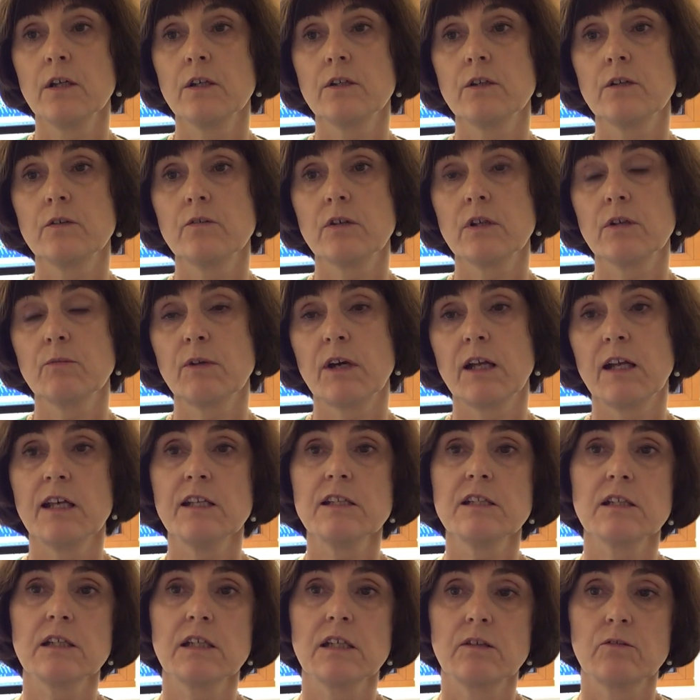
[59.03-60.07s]
During my
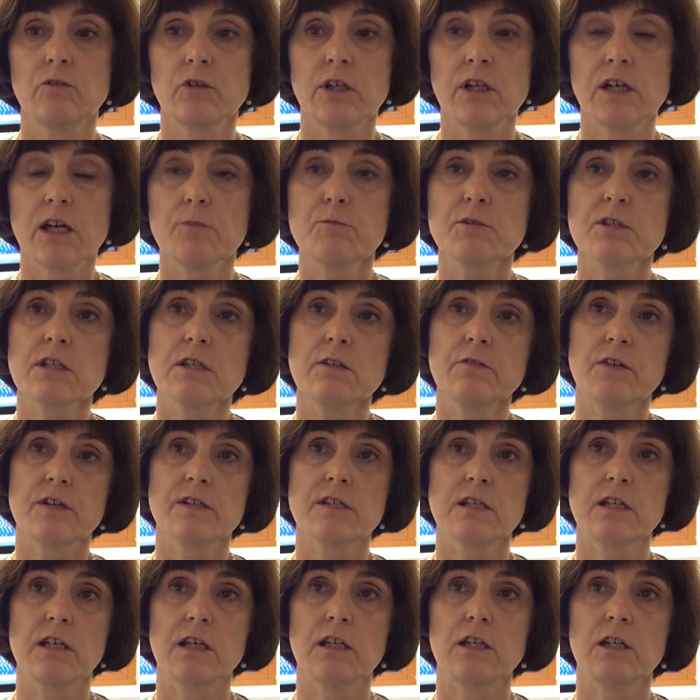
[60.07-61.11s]
later career, I'm still
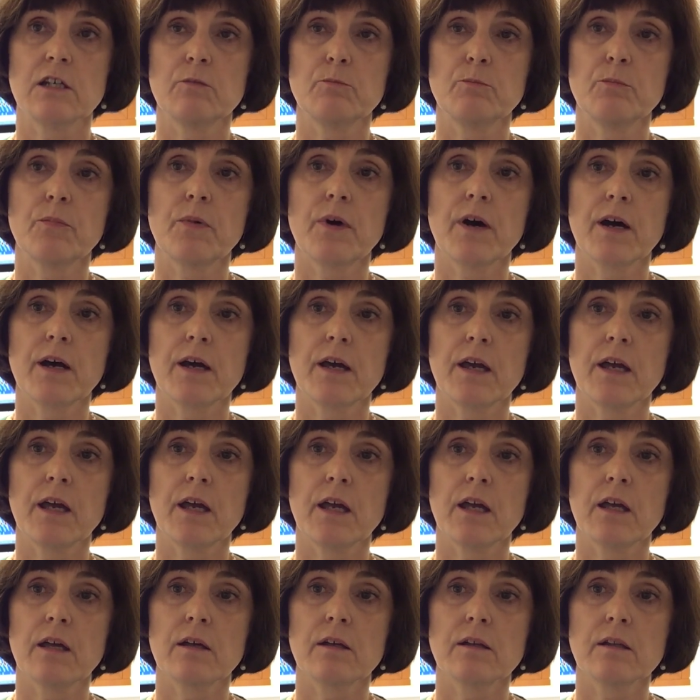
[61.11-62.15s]
fascinated
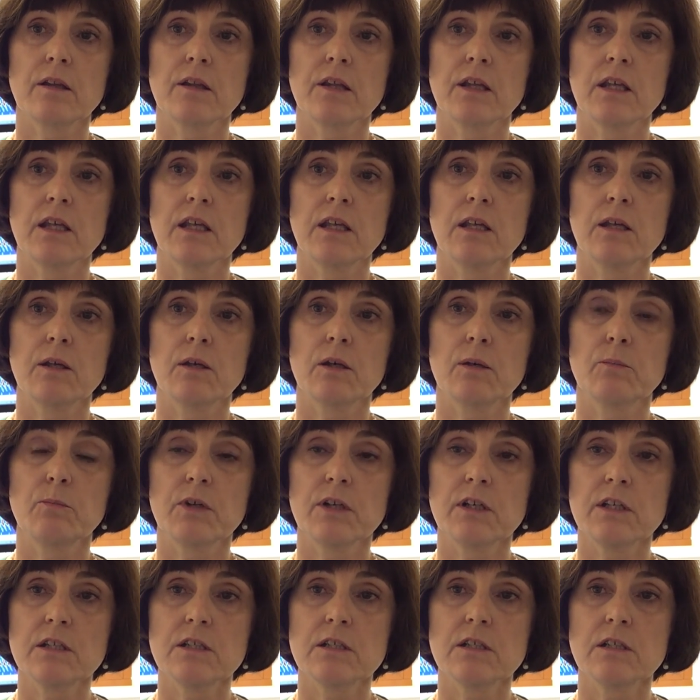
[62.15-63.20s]
by the
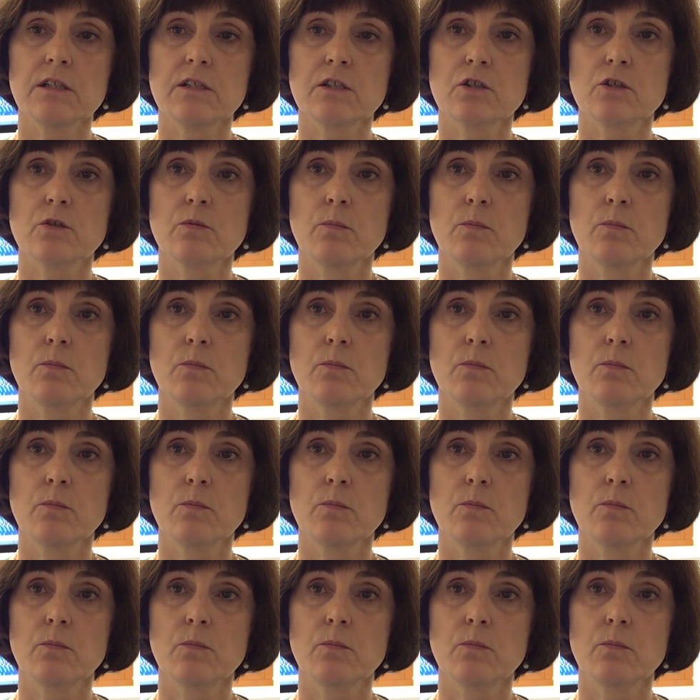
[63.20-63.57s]
ability to